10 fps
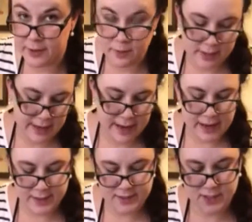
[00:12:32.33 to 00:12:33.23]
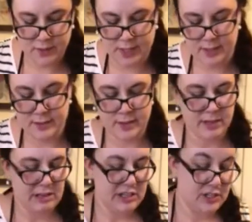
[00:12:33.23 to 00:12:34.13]
you want to add into it.
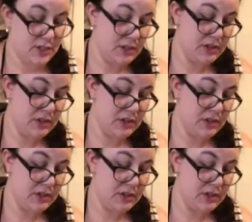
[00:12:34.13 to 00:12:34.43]
So you can